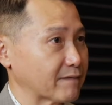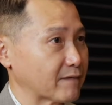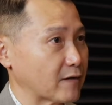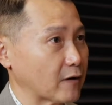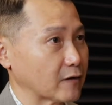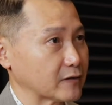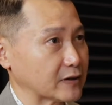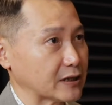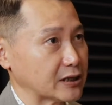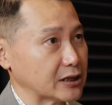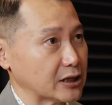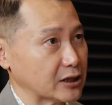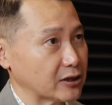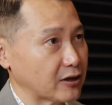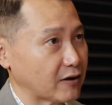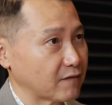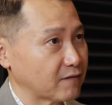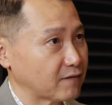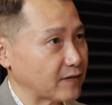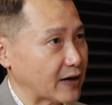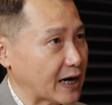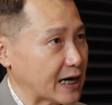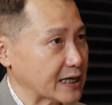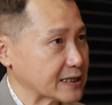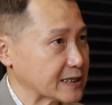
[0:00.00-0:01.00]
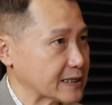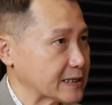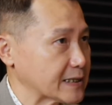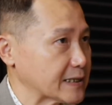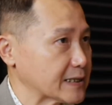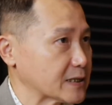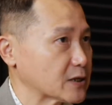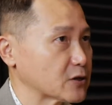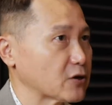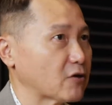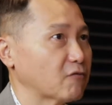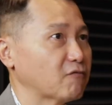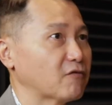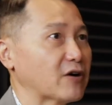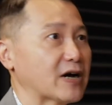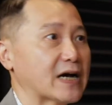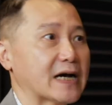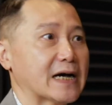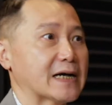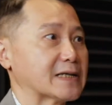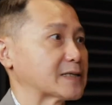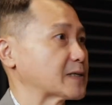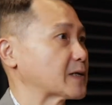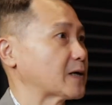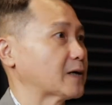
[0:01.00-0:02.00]
have gotten a lot faster.
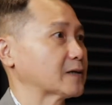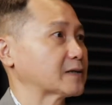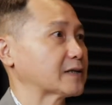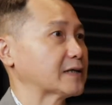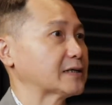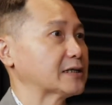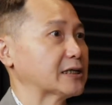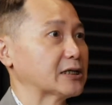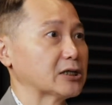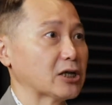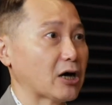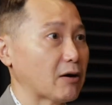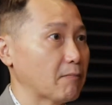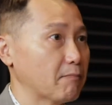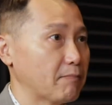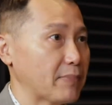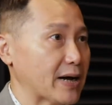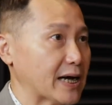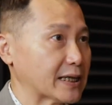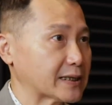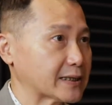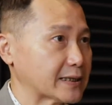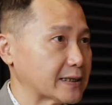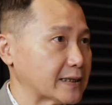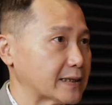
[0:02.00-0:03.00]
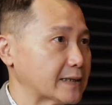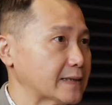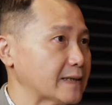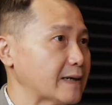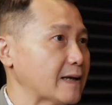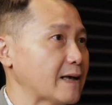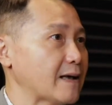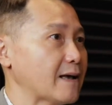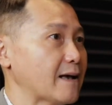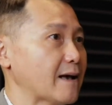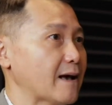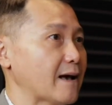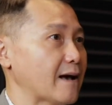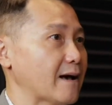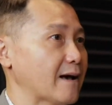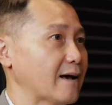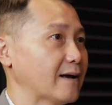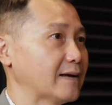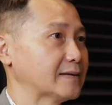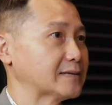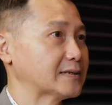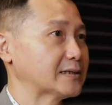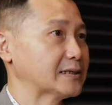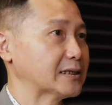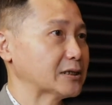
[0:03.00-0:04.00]
Software has gotten a lot better.
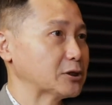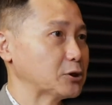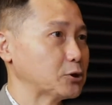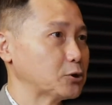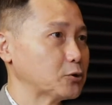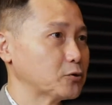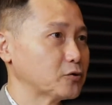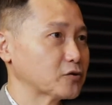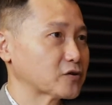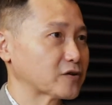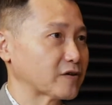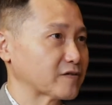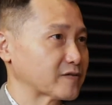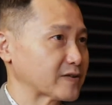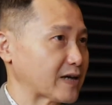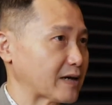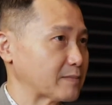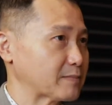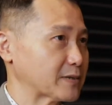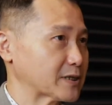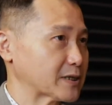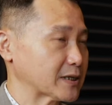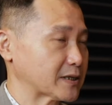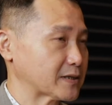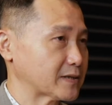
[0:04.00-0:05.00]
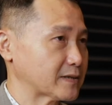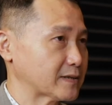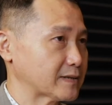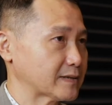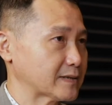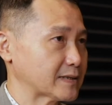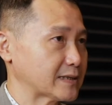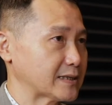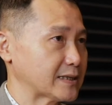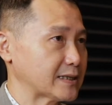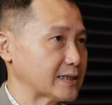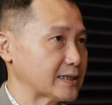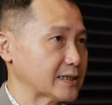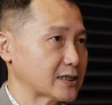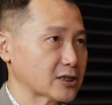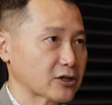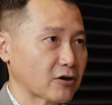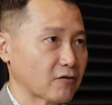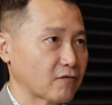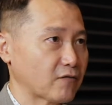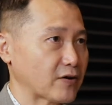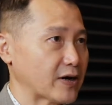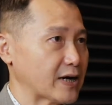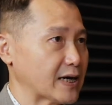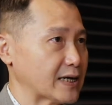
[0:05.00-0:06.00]
The use of cybersecurity
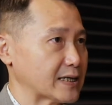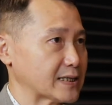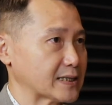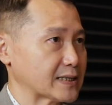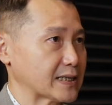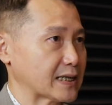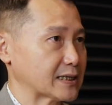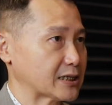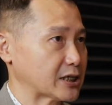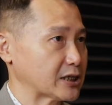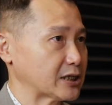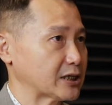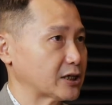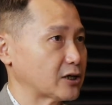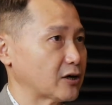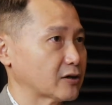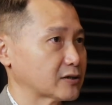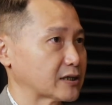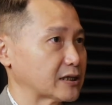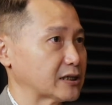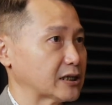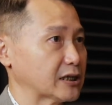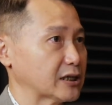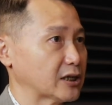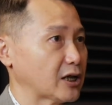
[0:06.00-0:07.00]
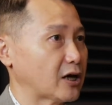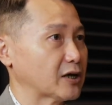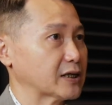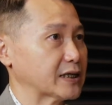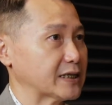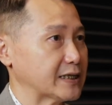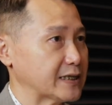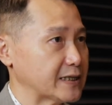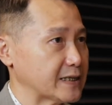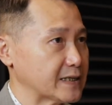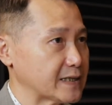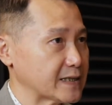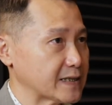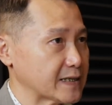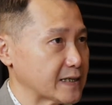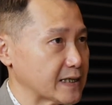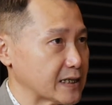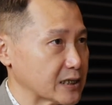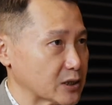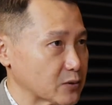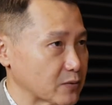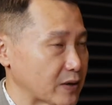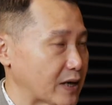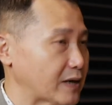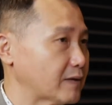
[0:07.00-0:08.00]
software has actually gotten a lot easier
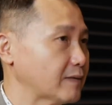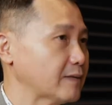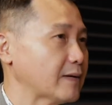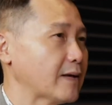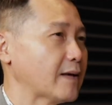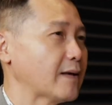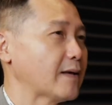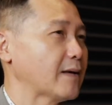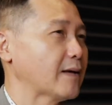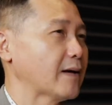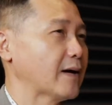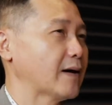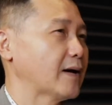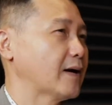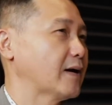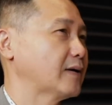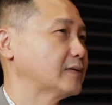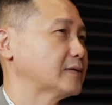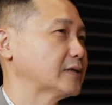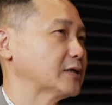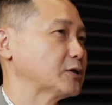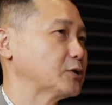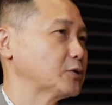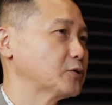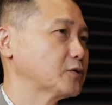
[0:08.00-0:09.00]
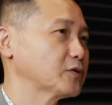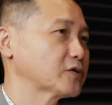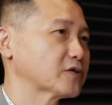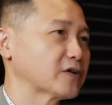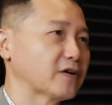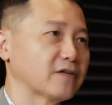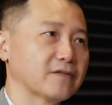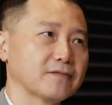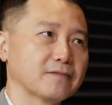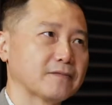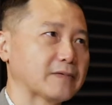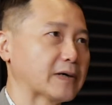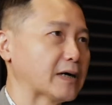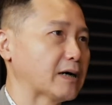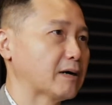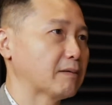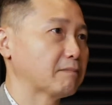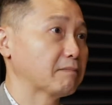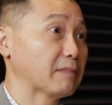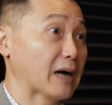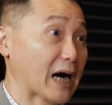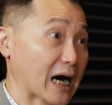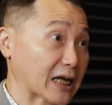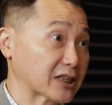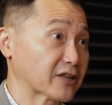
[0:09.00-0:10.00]
as well. And the use of
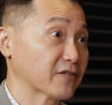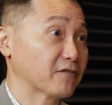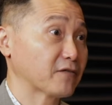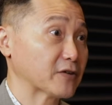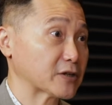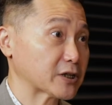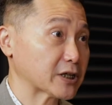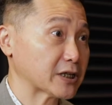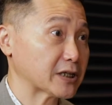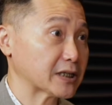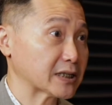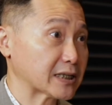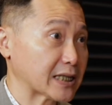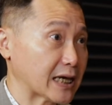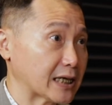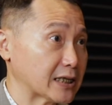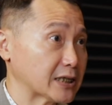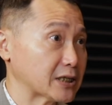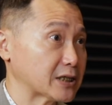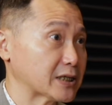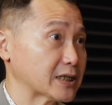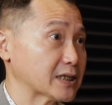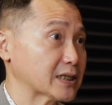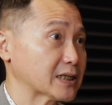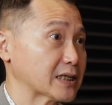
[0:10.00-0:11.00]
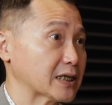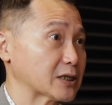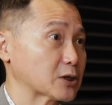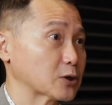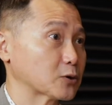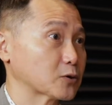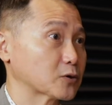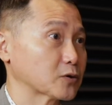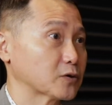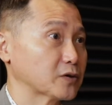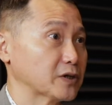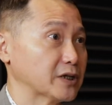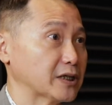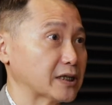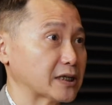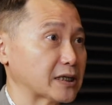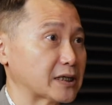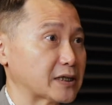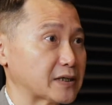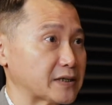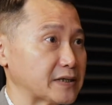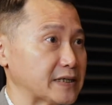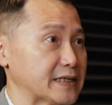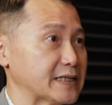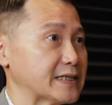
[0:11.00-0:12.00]
artificial intelligence has also
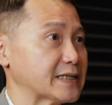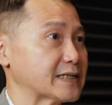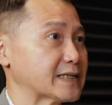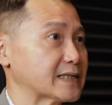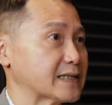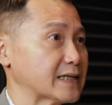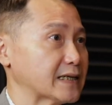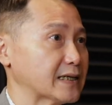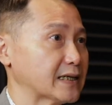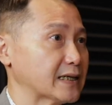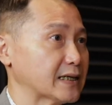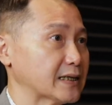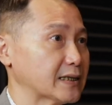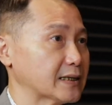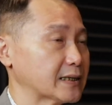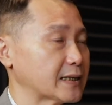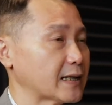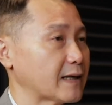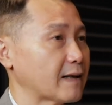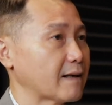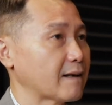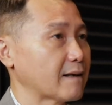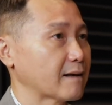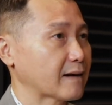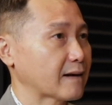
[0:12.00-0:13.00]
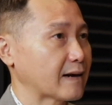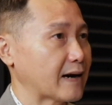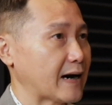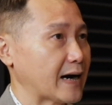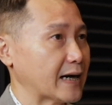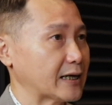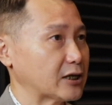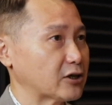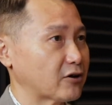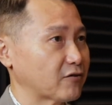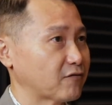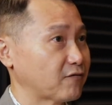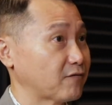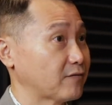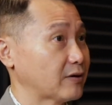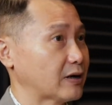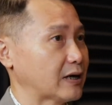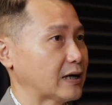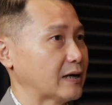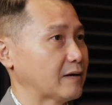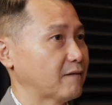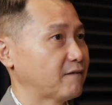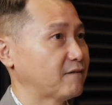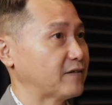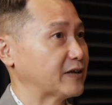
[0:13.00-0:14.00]
increased the kind of
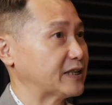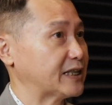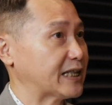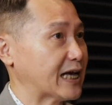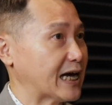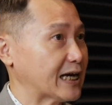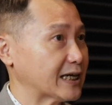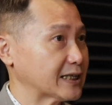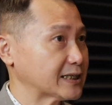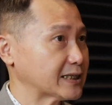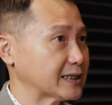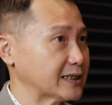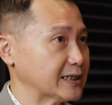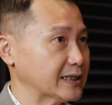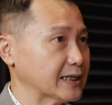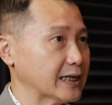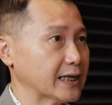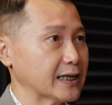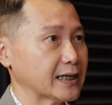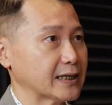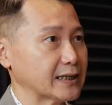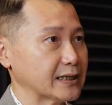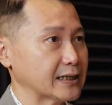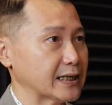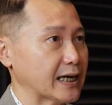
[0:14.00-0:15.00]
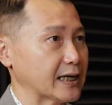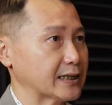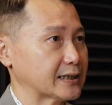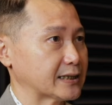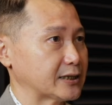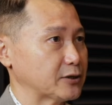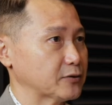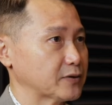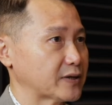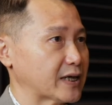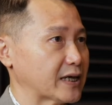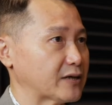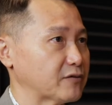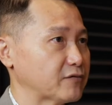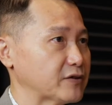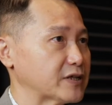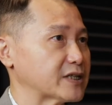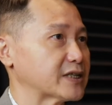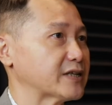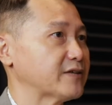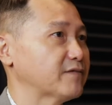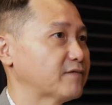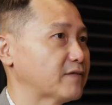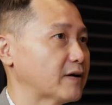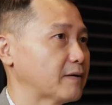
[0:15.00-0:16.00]
fidelity that you can
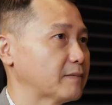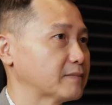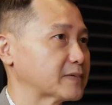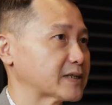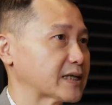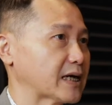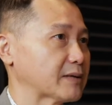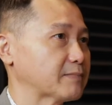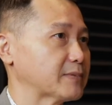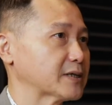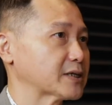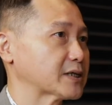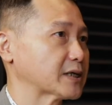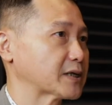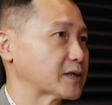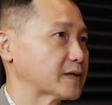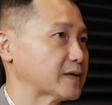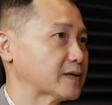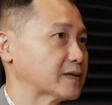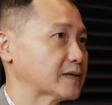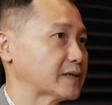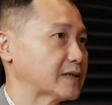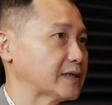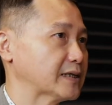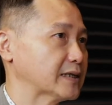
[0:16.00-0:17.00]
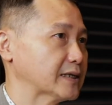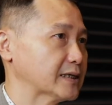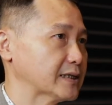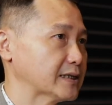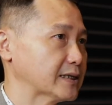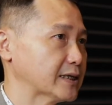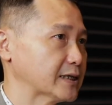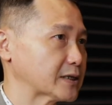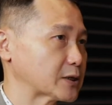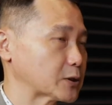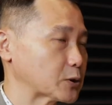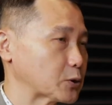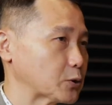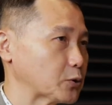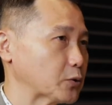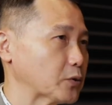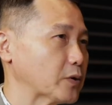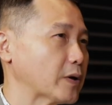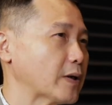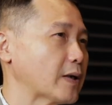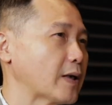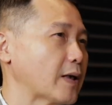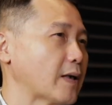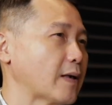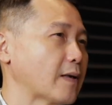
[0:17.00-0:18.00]
receive from cybersecurity alerts
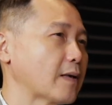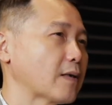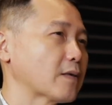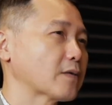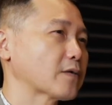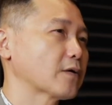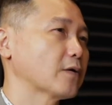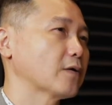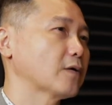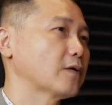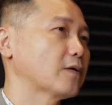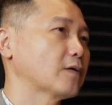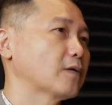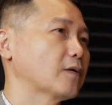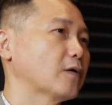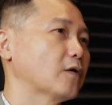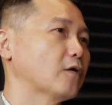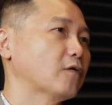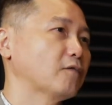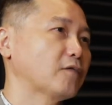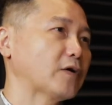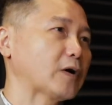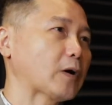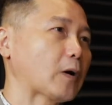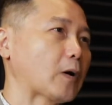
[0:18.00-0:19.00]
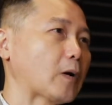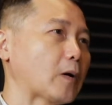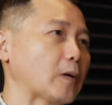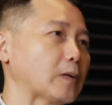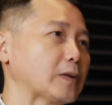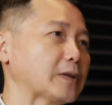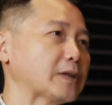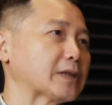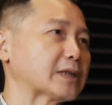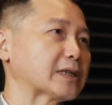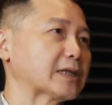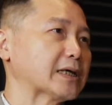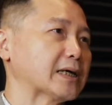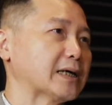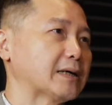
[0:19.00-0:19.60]
too. So overall,